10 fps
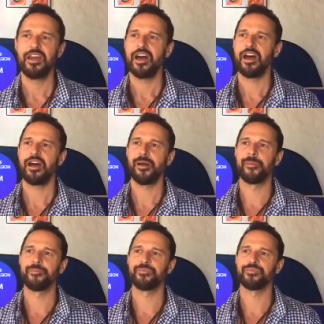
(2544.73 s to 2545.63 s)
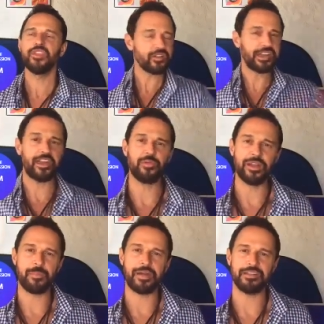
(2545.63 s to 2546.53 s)
not caring
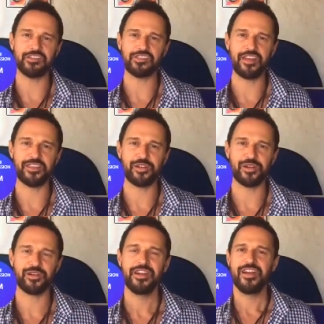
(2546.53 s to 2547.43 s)
about each other,